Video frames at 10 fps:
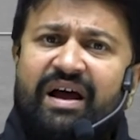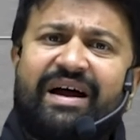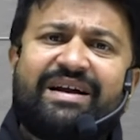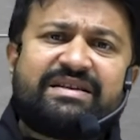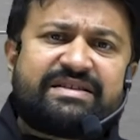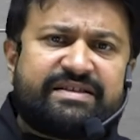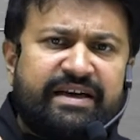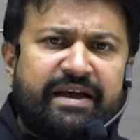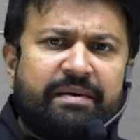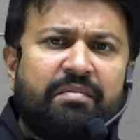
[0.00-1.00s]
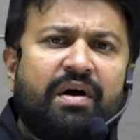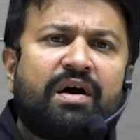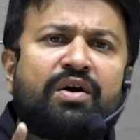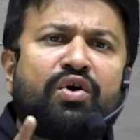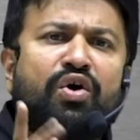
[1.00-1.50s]
and send him a
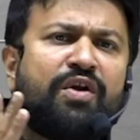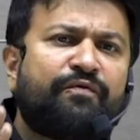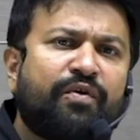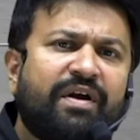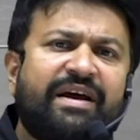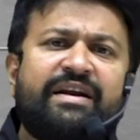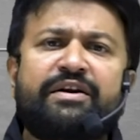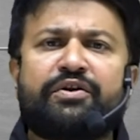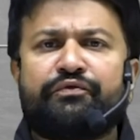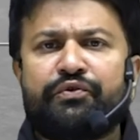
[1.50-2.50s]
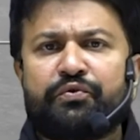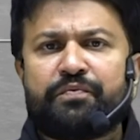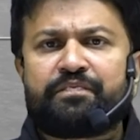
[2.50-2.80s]
call for an interview